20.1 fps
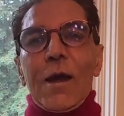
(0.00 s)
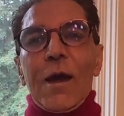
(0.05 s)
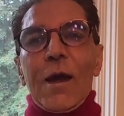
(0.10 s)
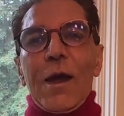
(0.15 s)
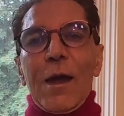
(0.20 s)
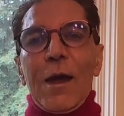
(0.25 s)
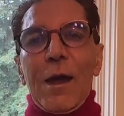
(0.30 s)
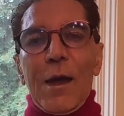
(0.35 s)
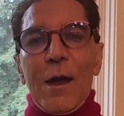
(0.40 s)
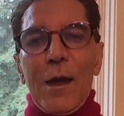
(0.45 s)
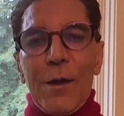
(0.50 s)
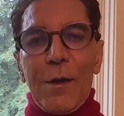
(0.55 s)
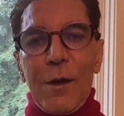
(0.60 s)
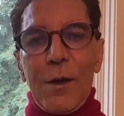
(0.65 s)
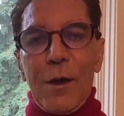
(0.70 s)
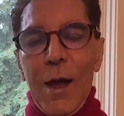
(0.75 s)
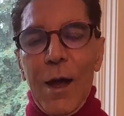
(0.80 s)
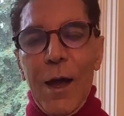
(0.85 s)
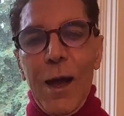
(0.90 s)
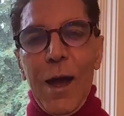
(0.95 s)

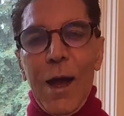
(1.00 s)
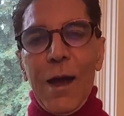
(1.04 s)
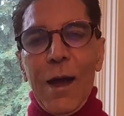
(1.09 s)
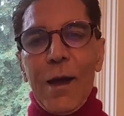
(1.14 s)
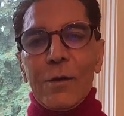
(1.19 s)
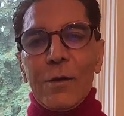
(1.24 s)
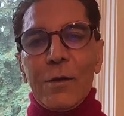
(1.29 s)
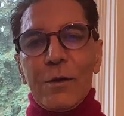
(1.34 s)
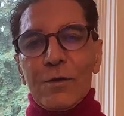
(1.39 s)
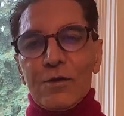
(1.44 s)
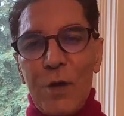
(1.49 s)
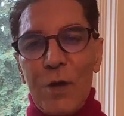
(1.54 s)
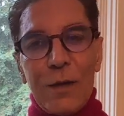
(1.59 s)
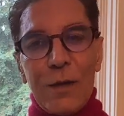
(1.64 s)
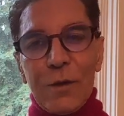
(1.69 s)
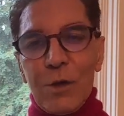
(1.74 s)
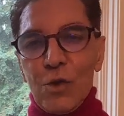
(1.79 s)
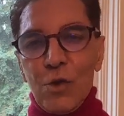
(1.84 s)
And she had